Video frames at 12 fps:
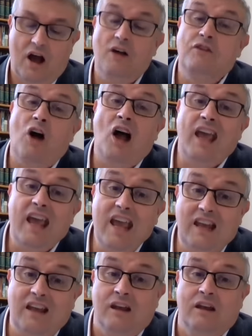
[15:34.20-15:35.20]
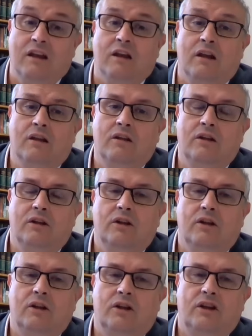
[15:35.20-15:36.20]
of our hidden
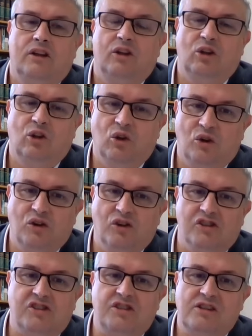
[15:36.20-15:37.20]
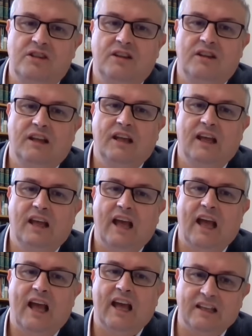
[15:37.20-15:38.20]
Lord
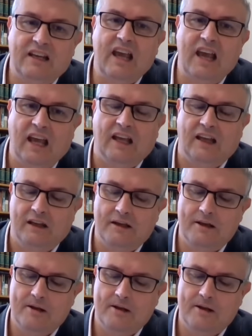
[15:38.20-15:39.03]
and King.